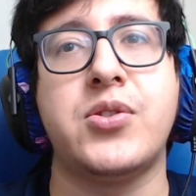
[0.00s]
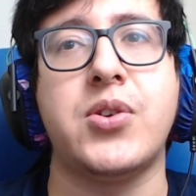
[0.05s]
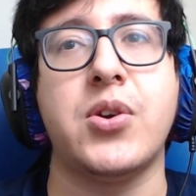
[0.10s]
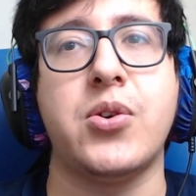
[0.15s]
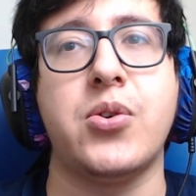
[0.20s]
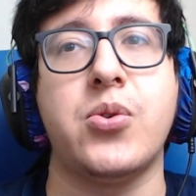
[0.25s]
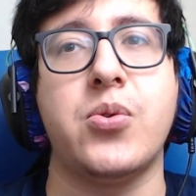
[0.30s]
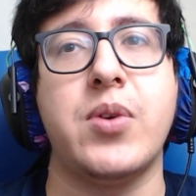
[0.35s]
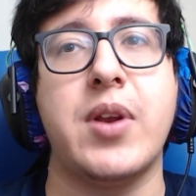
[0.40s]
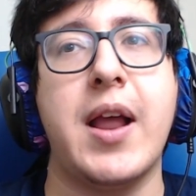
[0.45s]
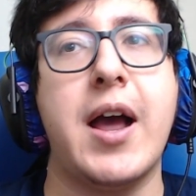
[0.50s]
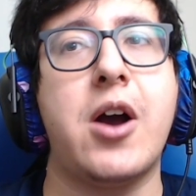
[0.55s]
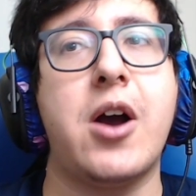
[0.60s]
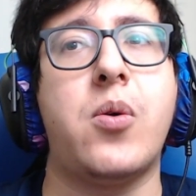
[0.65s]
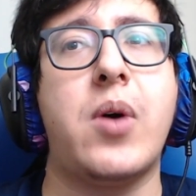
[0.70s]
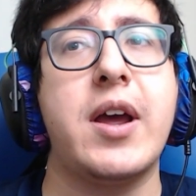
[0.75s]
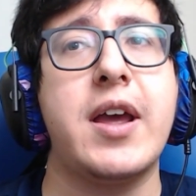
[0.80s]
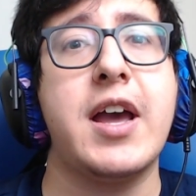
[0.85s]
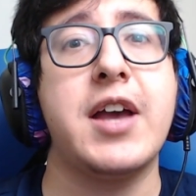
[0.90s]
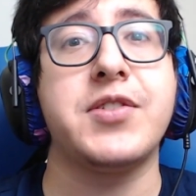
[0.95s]
So
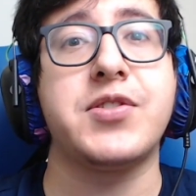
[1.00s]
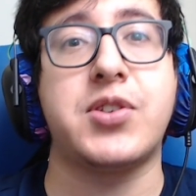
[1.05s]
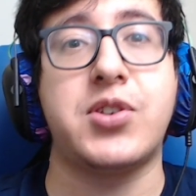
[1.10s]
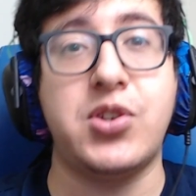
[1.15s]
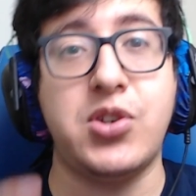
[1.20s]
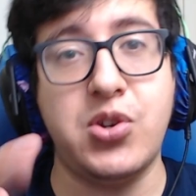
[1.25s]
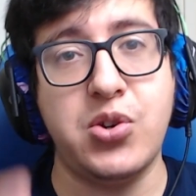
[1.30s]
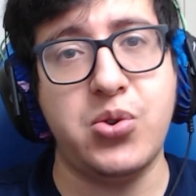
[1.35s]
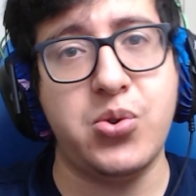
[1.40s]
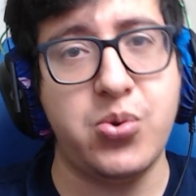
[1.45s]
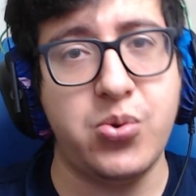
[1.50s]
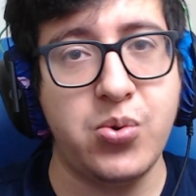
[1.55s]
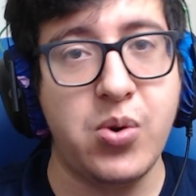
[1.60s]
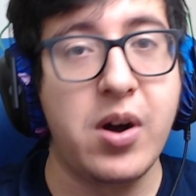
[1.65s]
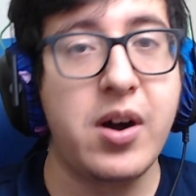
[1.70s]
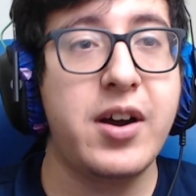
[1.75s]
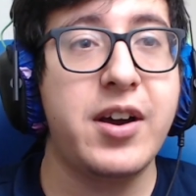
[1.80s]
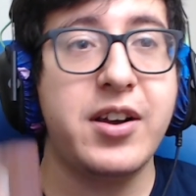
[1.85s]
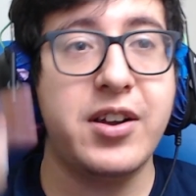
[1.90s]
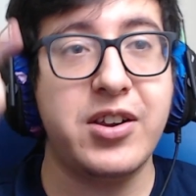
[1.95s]
now I ask you,
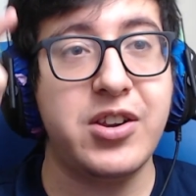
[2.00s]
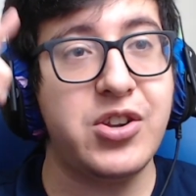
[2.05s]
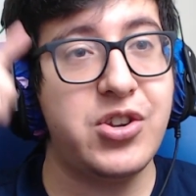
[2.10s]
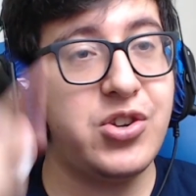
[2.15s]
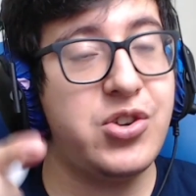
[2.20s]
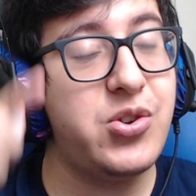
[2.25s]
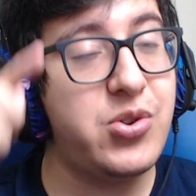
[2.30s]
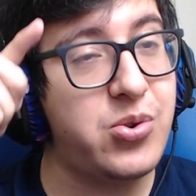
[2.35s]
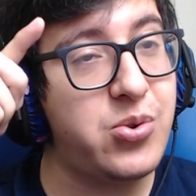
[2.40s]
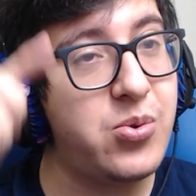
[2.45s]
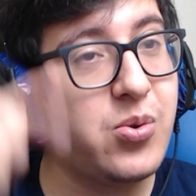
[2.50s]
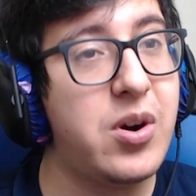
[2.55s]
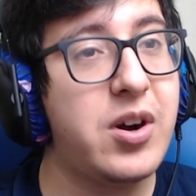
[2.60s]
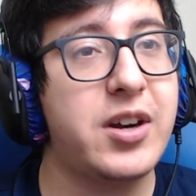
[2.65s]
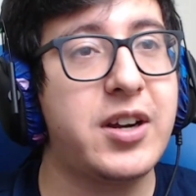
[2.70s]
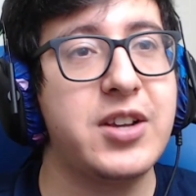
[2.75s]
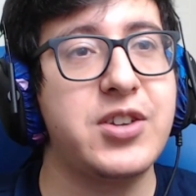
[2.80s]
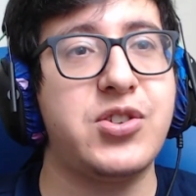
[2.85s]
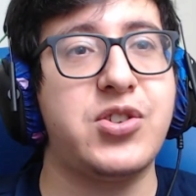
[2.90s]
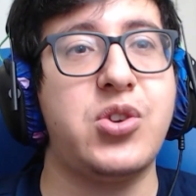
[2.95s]

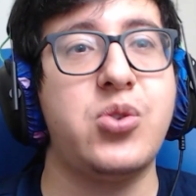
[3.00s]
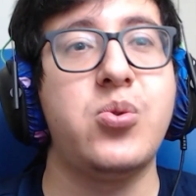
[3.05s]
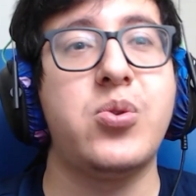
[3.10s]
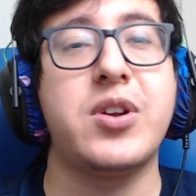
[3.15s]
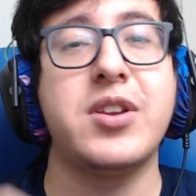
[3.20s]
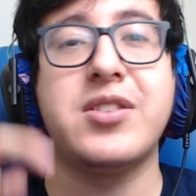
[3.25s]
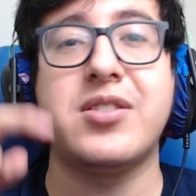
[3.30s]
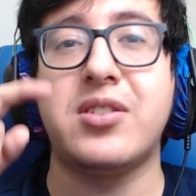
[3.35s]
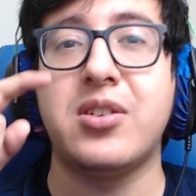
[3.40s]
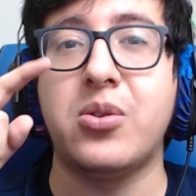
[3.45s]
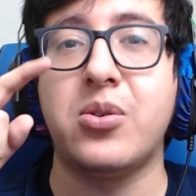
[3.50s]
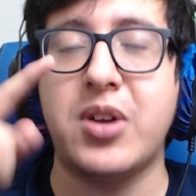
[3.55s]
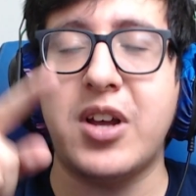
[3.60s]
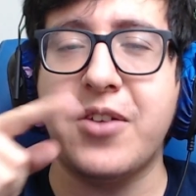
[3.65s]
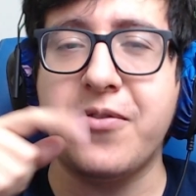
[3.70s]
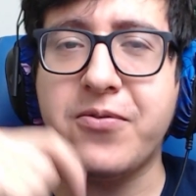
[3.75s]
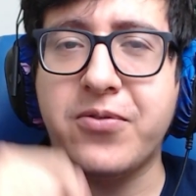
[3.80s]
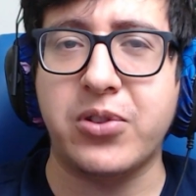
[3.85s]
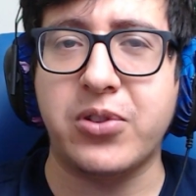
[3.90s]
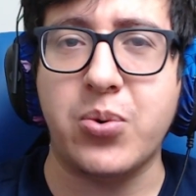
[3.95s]
because you can still
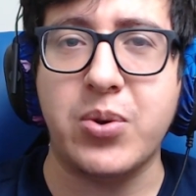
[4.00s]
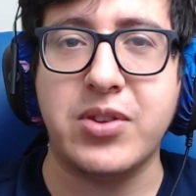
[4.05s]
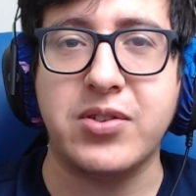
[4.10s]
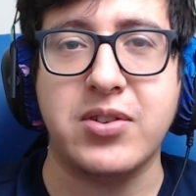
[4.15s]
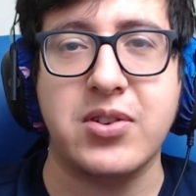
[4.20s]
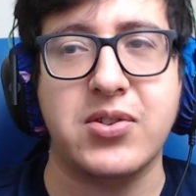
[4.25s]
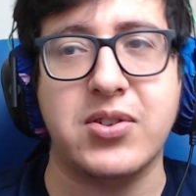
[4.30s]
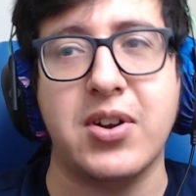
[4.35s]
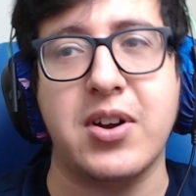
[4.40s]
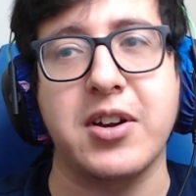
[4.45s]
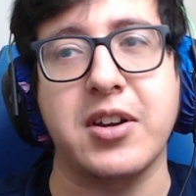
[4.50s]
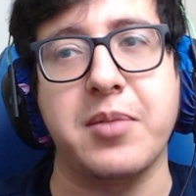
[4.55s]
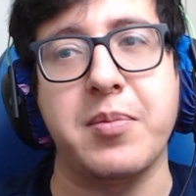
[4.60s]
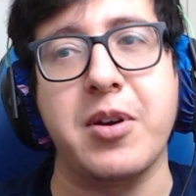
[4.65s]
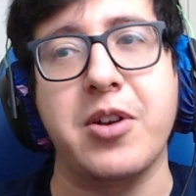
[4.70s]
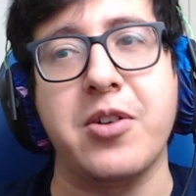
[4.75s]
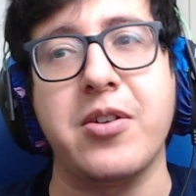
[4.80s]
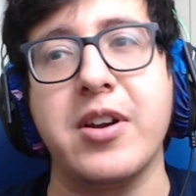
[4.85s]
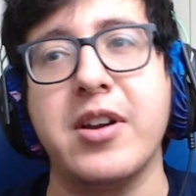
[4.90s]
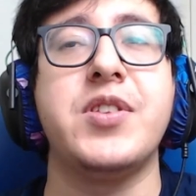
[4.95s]
influence this
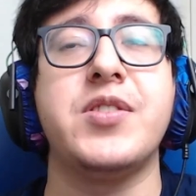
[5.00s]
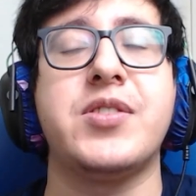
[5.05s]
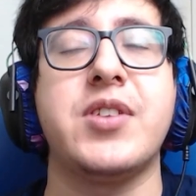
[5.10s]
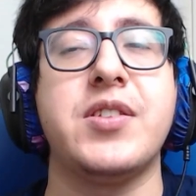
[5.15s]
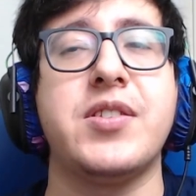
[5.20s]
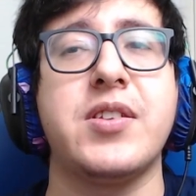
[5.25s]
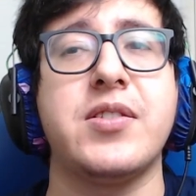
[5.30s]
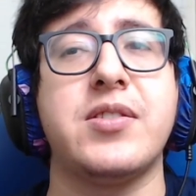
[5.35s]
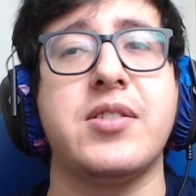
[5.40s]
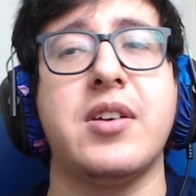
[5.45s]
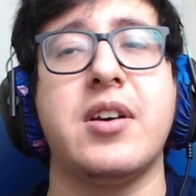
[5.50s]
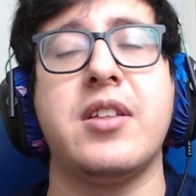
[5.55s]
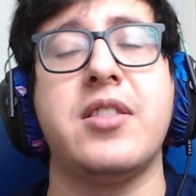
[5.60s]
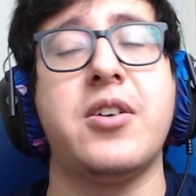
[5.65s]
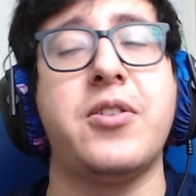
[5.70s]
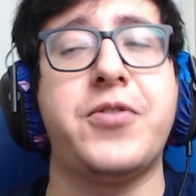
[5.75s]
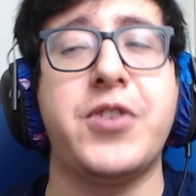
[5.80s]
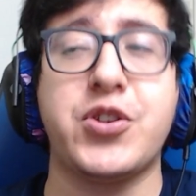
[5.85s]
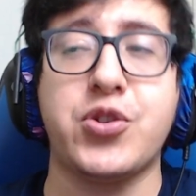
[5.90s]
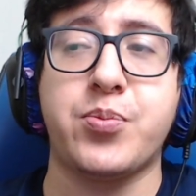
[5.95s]
documentary, since it's
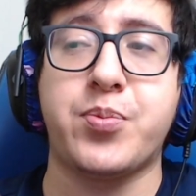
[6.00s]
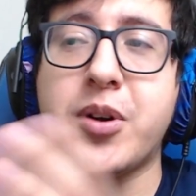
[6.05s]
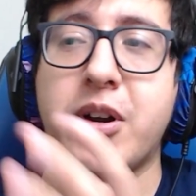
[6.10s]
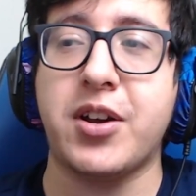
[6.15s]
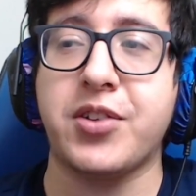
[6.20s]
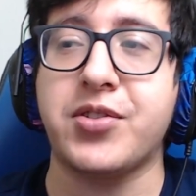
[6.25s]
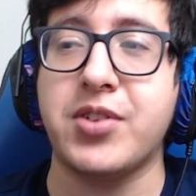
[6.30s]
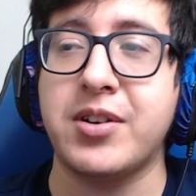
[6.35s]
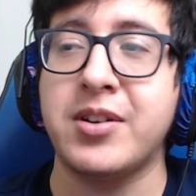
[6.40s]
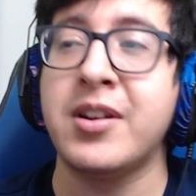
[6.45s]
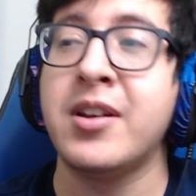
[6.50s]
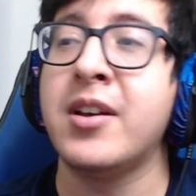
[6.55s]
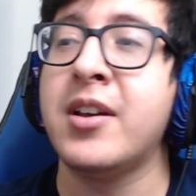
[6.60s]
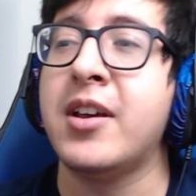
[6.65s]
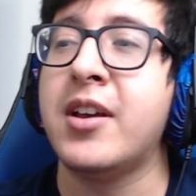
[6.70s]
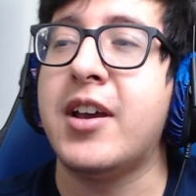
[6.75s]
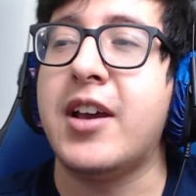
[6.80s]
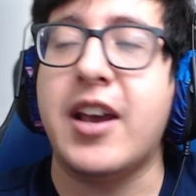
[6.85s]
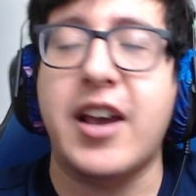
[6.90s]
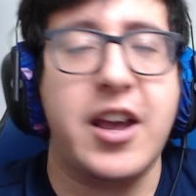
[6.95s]
the official production
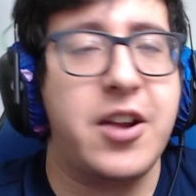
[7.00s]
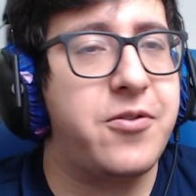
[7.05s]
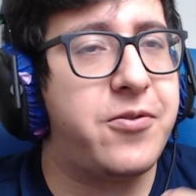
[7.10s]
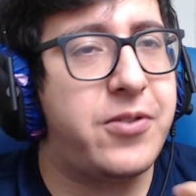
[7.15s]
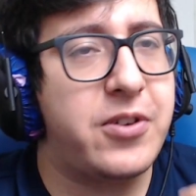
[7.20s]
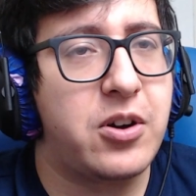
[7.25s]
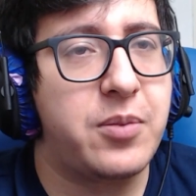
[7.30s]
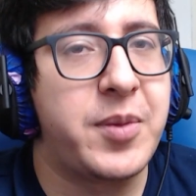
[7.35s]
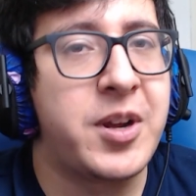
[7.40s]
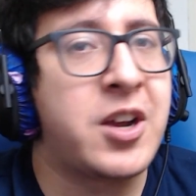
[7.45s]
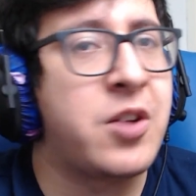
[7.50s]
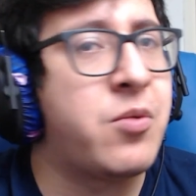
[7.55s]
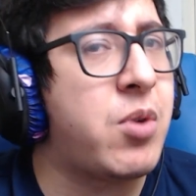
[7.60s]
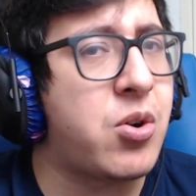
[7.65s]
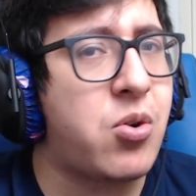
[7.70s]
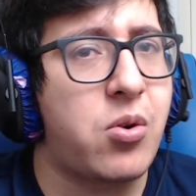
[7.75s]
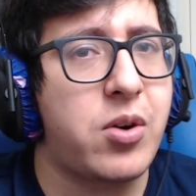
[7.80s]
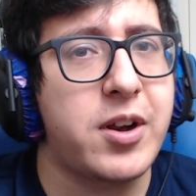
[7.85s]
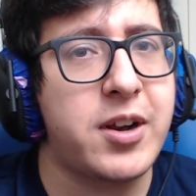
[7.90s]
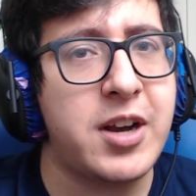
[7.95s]
and filming and
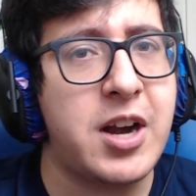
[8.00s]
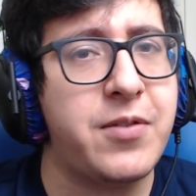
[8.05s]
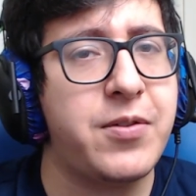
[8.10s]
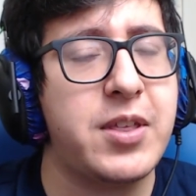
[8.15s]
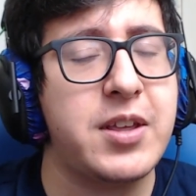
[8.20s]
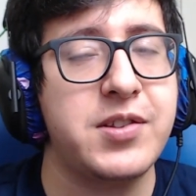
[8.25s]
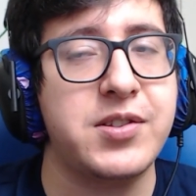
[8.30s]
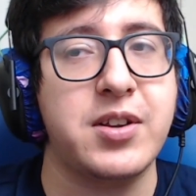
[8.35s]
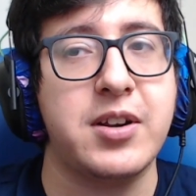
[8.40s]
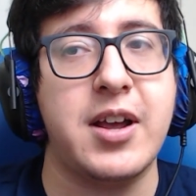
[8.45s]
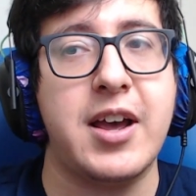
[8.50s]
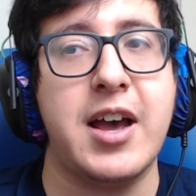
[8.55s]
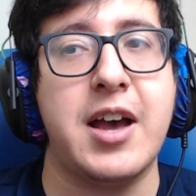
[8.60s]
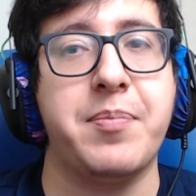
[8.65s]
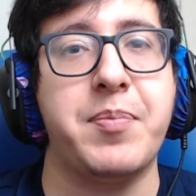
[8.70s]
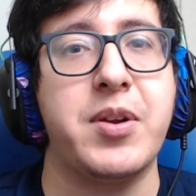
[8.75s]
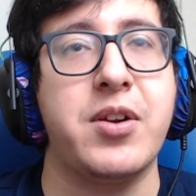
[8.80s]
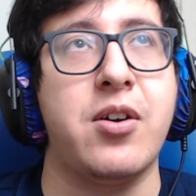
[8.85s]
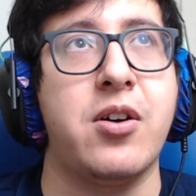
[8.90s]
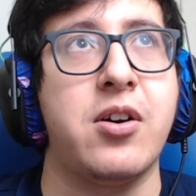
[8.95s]
recording and everything is going to
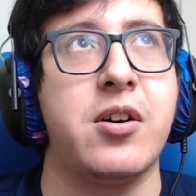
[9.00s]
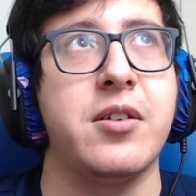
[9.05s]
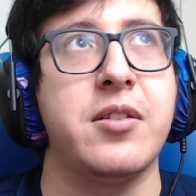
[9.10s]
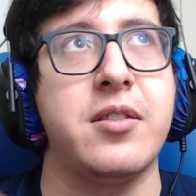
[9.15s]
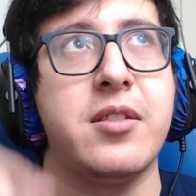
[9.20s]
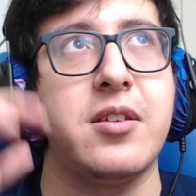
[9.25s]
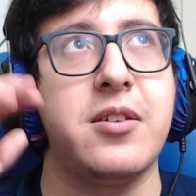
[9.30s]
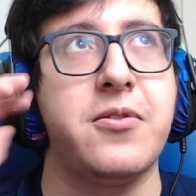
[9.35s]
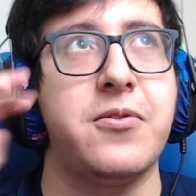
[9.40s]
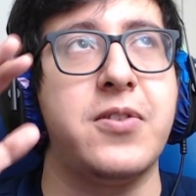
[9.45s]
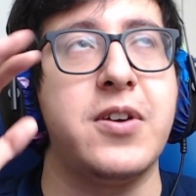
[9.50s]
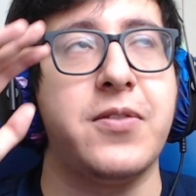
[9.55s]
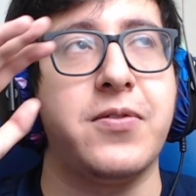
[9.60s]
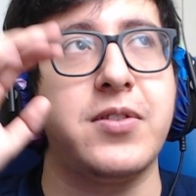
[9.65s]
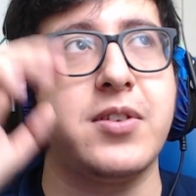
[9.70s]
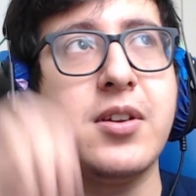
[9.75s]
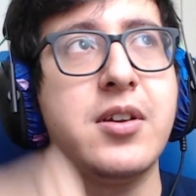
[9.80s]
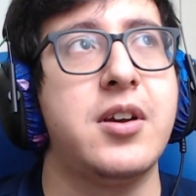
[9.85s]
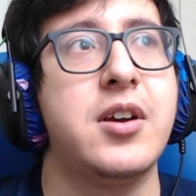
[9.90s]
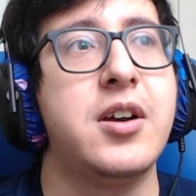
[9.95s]
happen on the
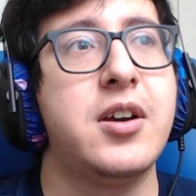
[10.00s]
5th.